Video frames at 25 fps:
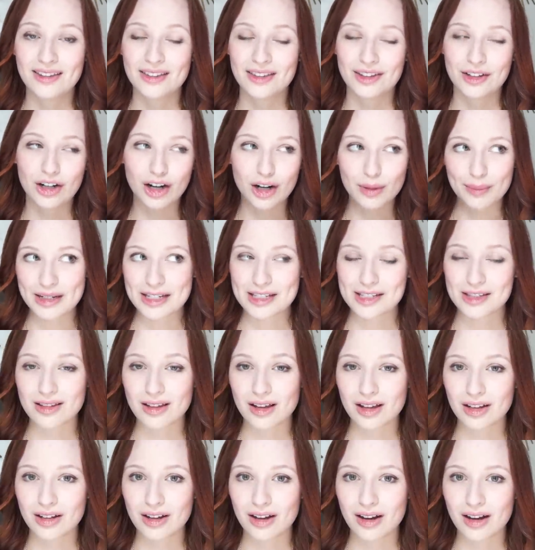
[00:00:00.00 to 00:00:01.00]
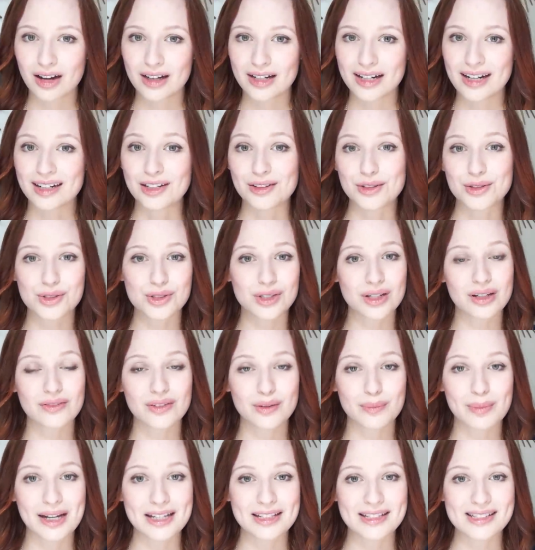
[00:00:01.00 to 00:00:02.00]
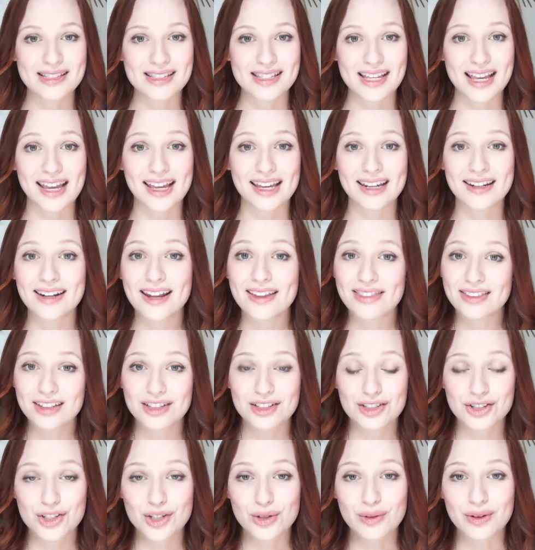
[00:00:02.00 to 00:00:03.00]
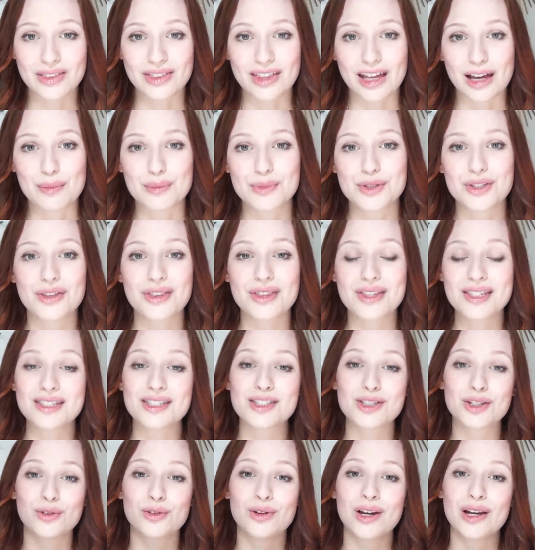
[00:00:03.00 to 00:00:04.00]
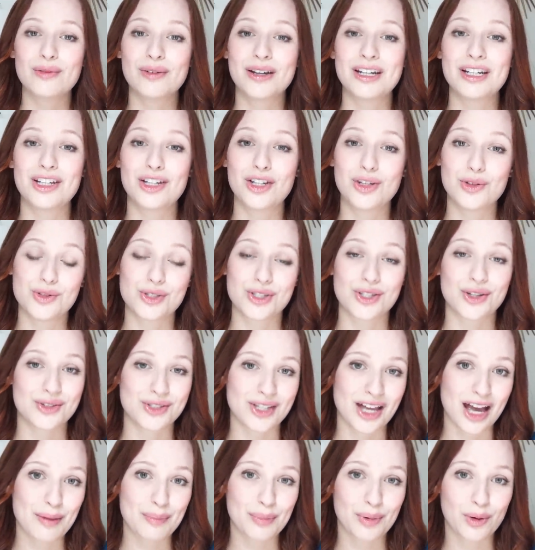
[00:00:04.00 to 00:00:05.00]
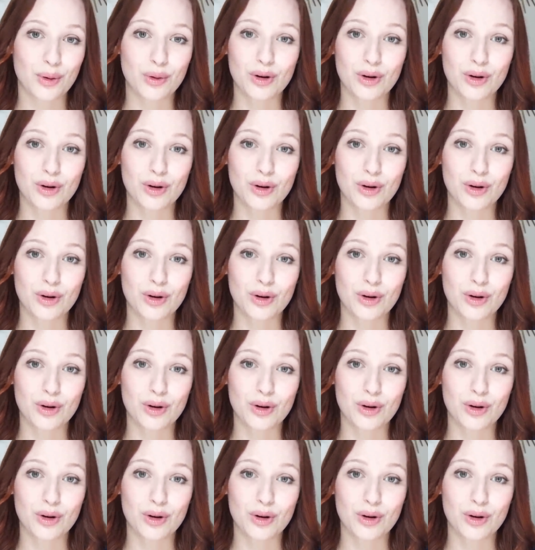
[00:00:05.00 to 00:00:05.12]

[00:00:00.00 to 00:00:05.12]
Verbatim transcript: The garment is long gone and you still have the buttons and nothing to do with them, so this is a great way to use those up.